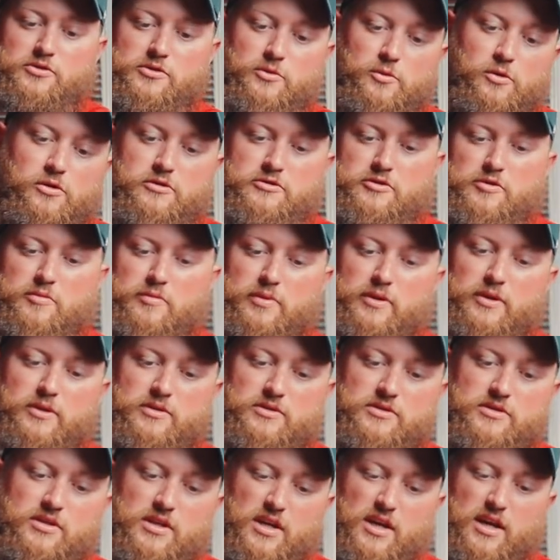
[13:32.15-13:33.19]
You want your
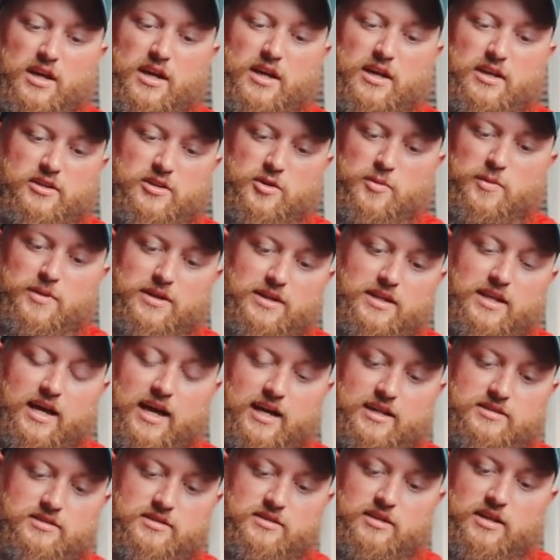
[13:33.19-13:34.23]
boots to be
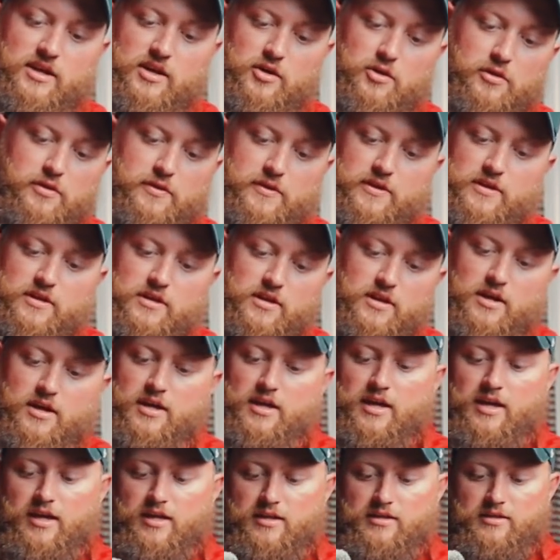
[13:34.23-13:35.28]
nice and healthy
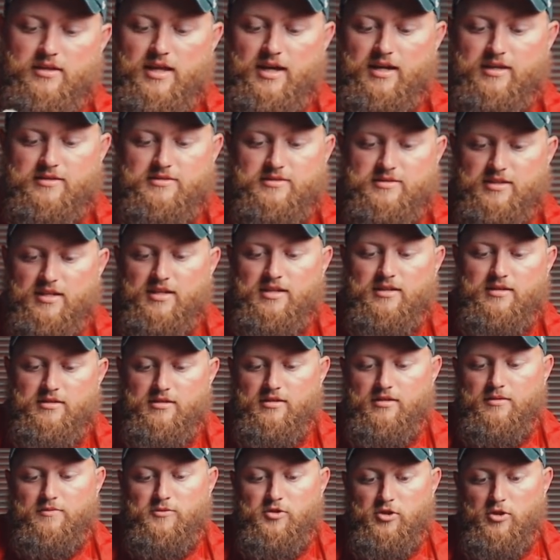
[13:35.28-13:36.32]
and nice
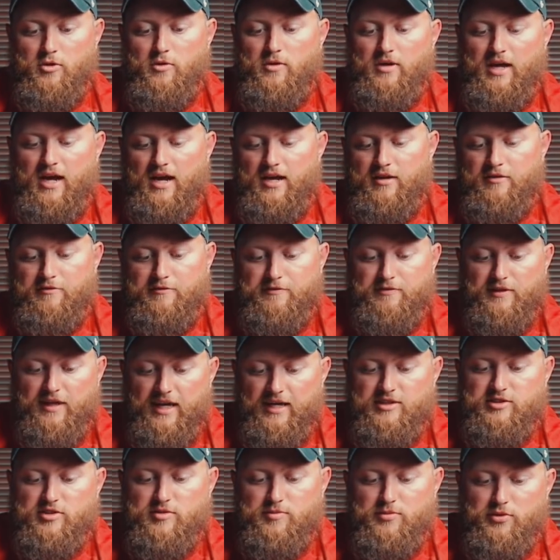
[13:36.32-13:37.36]
and you know, kind of
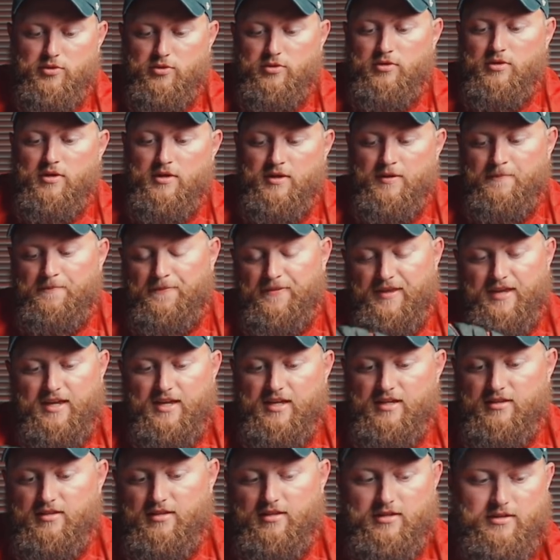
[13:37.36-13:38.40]
flexible,
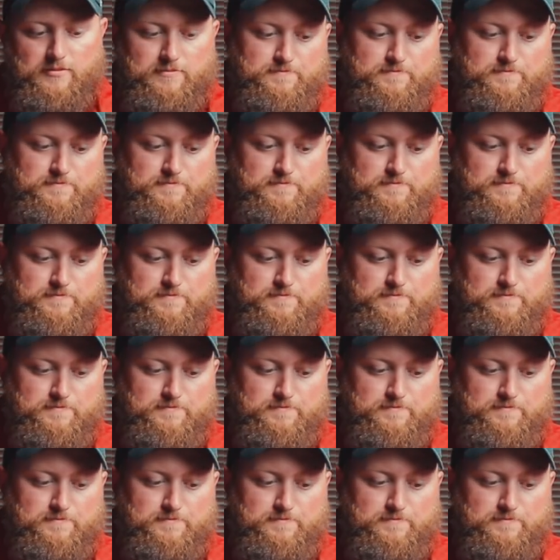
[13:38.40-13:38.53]
and